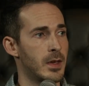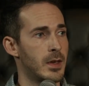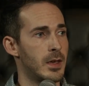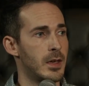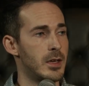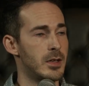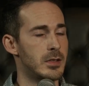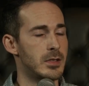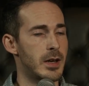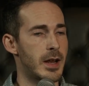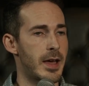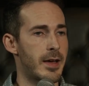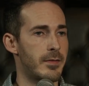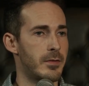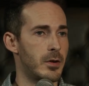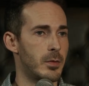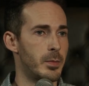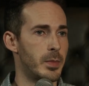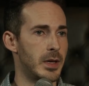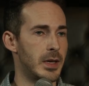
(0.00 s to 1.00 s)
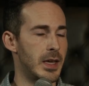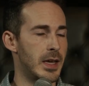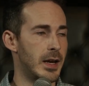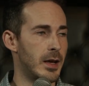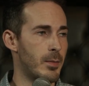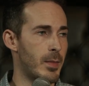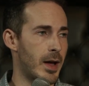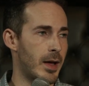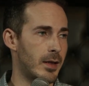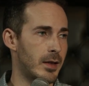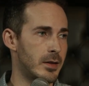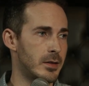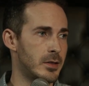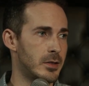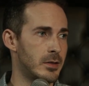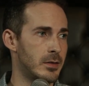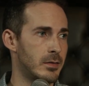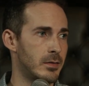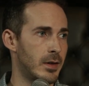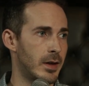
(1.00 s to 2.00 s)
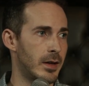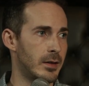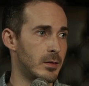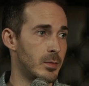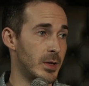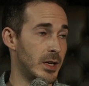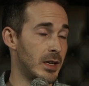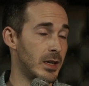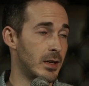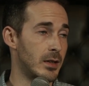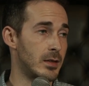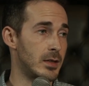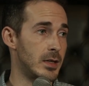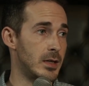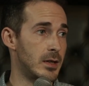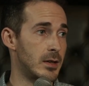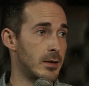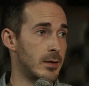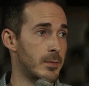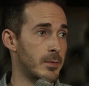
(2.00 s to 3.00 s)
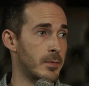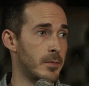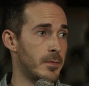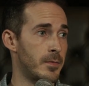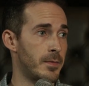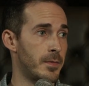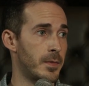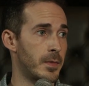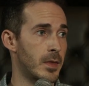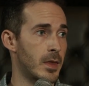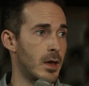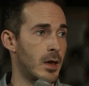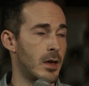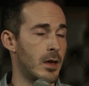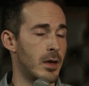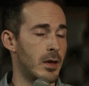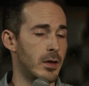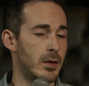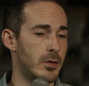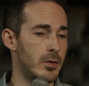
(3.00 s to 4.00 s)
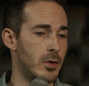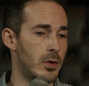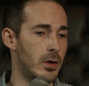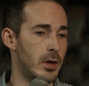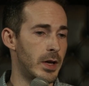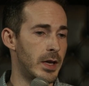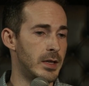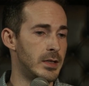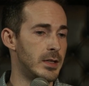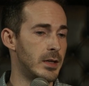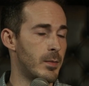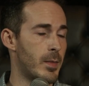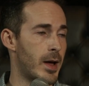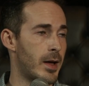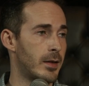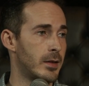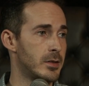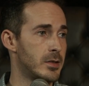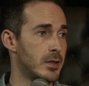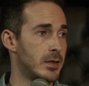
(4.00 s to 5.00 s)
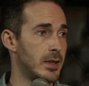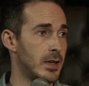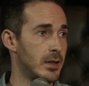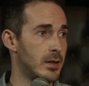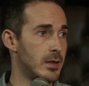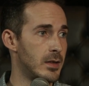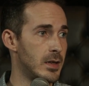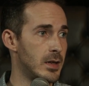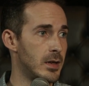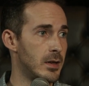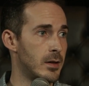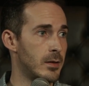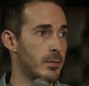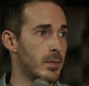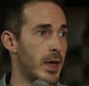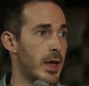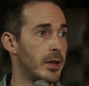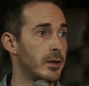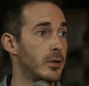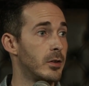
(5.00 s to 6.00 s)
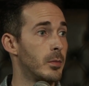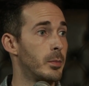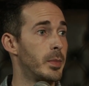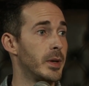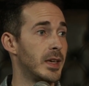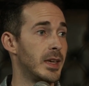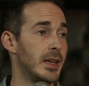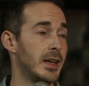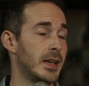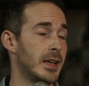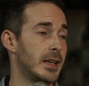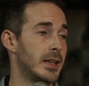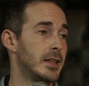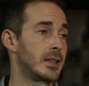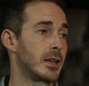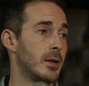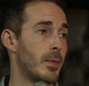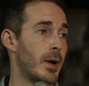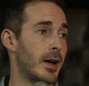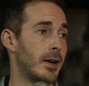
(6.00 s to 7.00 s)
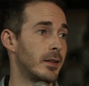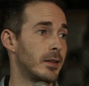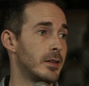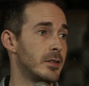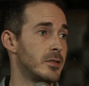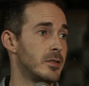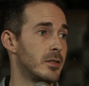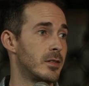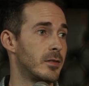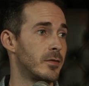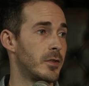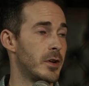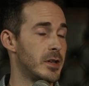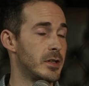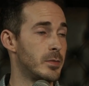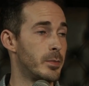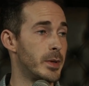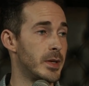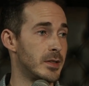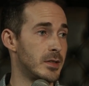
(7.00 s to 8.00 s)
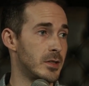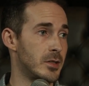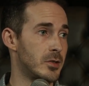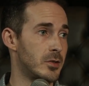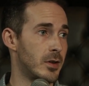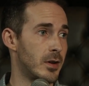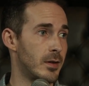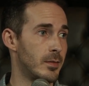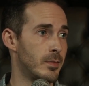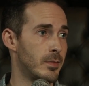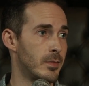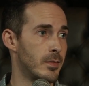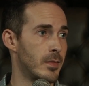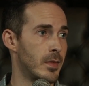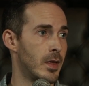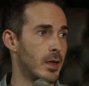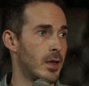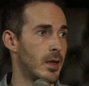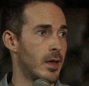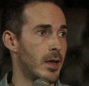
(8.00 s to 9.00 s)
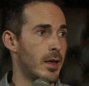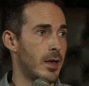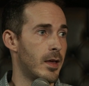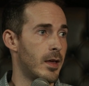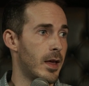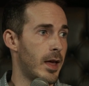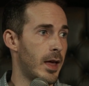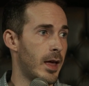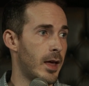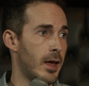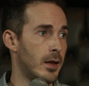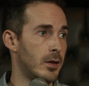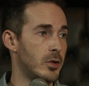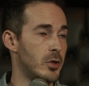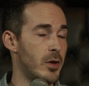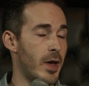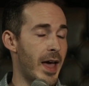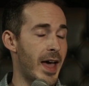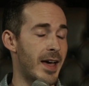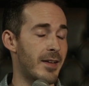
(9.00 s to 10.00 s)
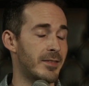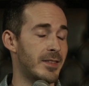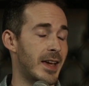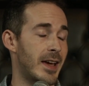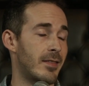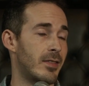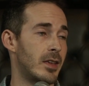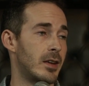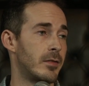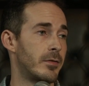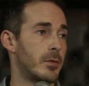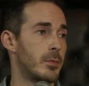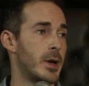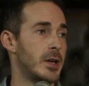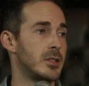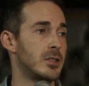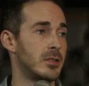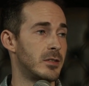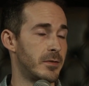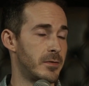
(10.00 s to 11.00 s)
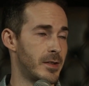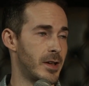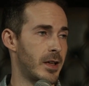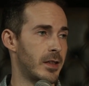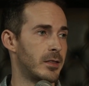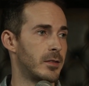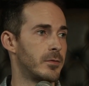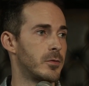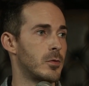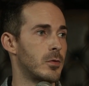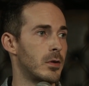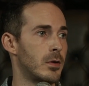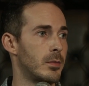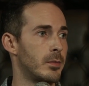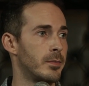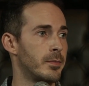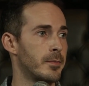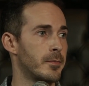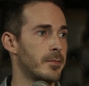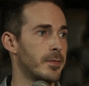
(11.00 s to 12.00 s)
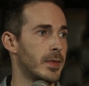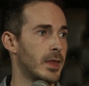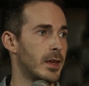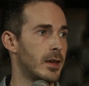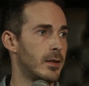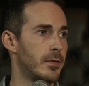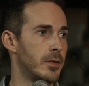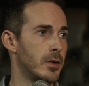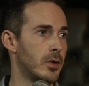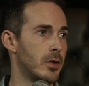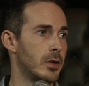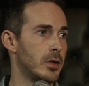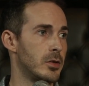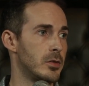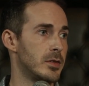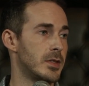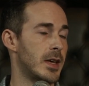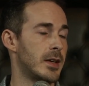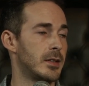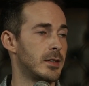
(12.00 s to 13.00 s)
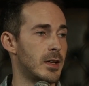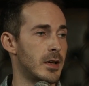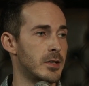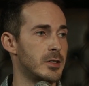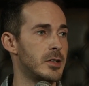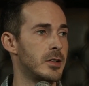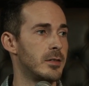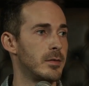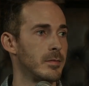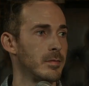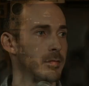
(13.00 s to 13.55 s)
It should have your beginning mileage at the beginning of the year, your ending mileage at the end of the year, and your beginning and ending mileage for each business trip. And you have to have that information to fill out the form if you're going to use that deduction.